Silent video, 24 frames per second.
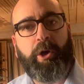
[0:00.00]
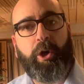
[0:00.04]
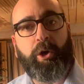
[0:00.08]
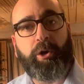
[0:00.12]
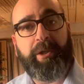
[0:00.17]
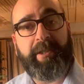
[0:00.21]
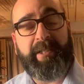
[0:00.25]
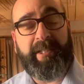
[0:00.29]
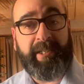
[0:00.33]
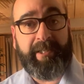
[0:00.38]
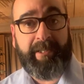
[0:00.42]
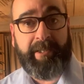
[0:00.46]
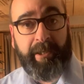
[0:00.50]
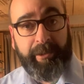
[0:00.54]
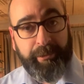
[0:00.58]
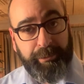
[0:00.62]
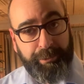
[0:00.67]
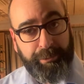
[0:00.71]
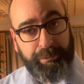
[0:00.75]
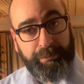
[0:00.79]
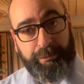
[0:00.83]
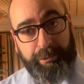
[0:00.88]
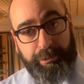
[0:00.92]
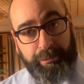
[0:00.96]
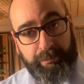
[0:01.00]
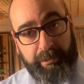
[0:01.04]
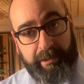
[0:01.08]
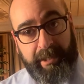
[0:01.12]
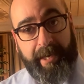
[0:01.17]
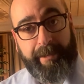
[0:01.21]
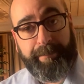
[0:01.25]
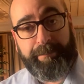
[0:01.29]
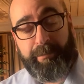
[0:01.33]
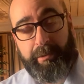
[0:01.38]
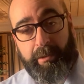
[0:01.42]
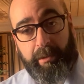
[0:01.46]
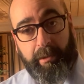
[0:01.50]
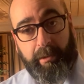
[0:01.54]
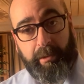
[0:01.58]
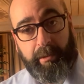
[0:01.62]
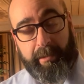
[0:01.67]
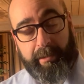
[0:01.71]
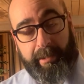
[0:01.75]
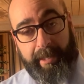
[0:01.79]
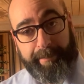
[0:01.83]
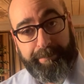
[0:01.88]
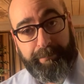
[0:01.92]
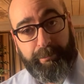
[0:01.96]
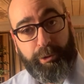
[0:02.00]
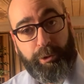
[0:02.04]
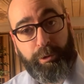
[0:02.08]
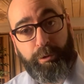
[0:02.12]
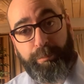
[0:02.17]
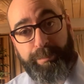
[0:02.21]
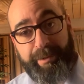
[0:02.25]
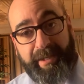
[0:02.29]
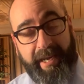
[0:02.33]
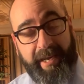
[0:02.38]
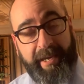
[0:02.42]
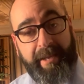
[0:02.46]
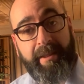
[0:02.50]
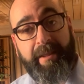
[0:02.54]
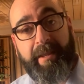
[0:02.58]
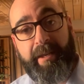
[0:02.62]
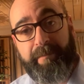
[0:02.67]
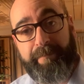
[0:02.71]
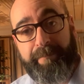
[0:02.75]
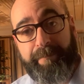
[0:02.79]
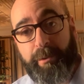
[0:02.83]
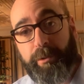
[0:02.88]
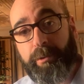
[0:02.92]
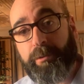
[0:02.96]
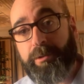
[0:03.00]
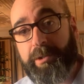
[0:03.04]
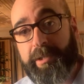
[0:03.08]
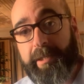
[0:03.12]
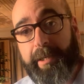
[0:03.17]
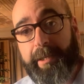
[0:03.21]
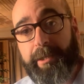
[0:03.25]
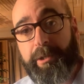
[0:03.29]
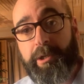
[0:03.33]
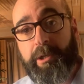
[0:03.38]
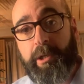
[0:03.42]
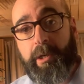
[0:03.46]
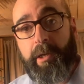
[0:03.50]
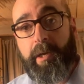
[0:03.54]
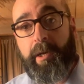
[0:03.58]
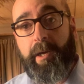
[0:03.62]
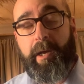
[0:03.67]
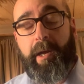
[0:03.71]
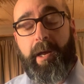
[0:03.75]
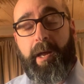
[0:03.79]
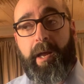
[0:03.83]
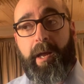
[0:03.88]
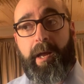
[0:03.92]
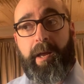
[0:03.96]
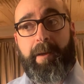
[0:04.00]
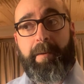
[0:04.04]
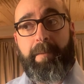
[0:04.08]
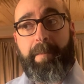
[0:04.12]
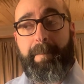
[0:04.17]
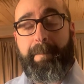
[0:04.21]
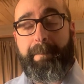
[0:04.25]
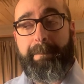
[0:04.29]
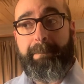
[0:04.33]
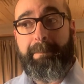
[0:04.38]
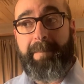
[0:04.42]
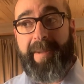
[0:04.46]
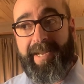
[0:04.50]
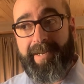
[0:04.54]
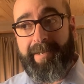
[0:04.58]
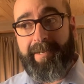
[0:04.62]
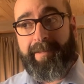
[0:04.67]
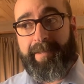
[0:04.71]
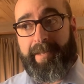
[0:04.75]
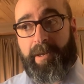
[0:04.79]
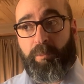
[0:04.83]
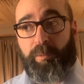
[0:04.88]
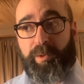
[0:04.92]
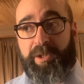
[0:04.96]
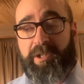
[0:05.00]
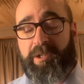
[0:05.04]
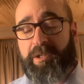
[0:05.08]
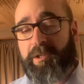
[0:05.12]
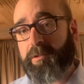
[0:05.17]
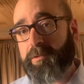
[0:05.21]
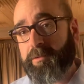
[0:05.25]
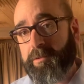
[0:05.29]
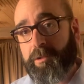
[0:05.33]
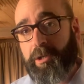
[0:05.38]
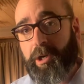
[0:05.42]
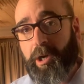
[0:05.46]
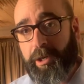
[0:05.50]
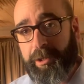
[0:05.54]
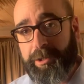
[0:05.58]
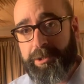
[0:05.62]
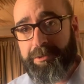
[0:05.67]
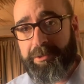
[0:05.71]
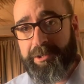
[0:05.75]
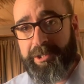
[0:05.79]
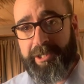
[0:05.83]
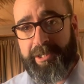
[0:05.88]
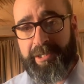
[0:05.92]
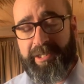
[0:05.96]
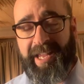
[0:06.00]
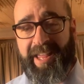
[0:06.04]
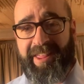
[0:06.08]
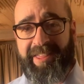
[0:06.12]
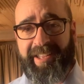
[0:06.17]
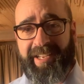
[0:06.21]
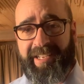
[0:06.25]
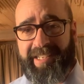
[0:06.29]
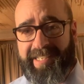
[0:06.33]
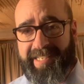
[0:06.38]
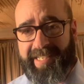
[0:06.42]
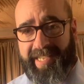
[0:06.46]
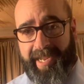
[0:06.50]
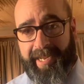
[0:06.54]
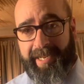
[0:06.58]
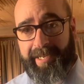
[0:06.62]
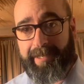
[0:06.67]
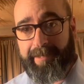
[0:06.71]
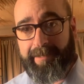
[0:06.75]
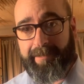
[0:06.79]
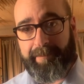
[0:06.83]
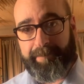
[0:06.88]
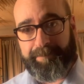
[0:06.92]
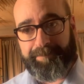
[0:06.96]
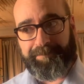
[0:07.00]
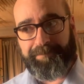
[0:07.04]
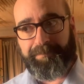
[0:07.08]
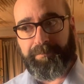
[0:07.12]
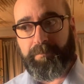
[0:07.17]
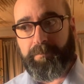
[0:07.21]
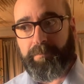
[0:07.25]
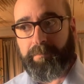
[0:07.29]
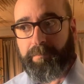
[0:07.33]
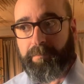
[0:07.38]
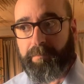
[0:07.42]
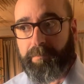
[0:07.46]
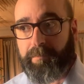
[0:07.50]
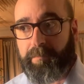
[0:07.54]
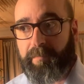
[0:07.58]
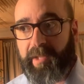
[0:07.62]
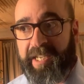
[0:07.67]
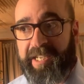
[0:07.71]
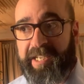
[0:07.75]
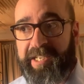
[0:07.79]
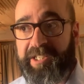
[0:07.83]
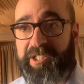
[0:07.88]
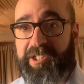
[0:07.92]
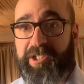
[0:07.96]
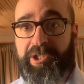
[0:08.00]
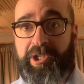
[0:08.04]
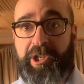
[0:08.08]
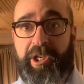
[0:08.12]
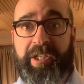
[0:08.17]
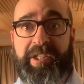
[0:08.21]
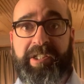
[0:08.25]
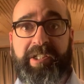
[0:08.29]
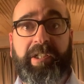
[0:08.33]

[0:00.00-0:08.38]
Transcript: or 6922 type, type tubes in that phono stage made it that with certain cartridges, the gain is just